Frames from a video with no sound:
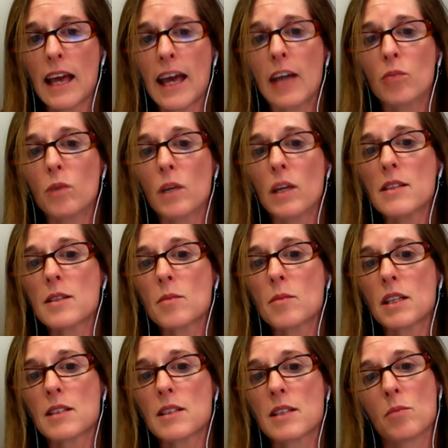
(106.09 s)
and raise some
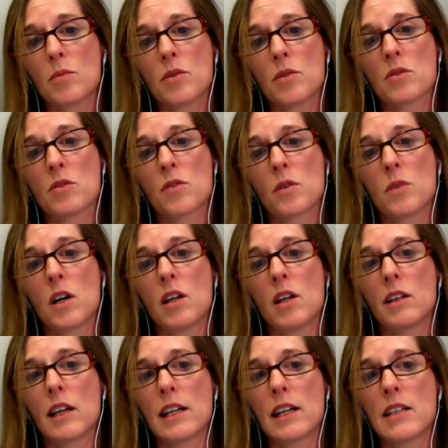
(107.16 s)
examples from
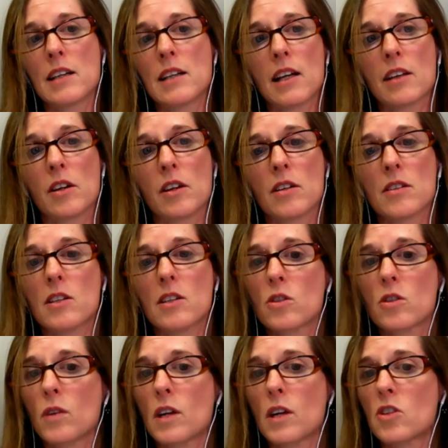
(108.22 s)
online dialogue
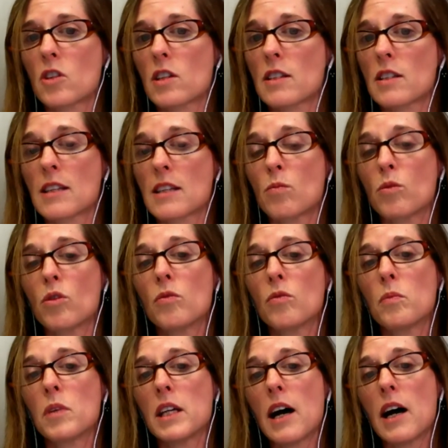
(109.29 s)
situations that move
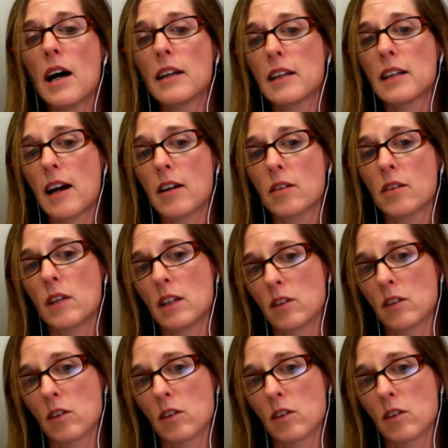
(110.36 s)
beyond Out of Eden